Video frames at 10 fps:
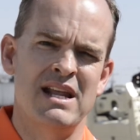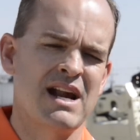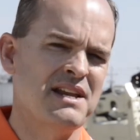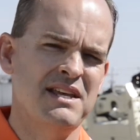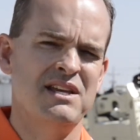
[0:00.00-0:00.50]
and an
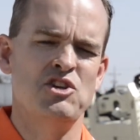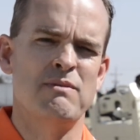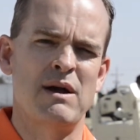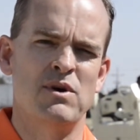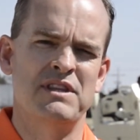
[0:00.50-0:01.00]
idea you
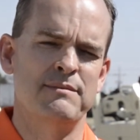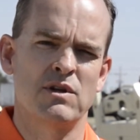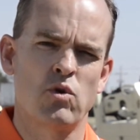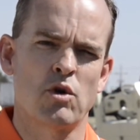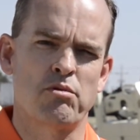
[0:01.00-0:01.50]
might want them to
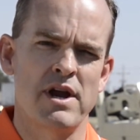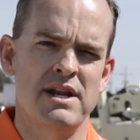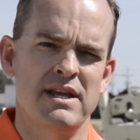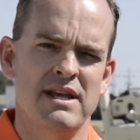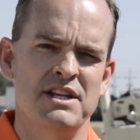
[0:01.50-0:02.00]

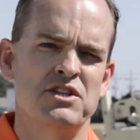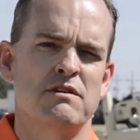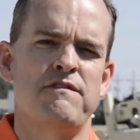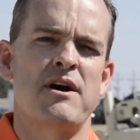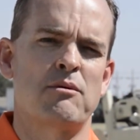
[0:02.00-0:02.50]
incorporate into the
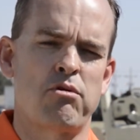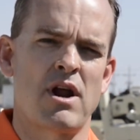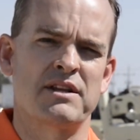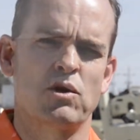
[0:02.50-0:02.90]
final product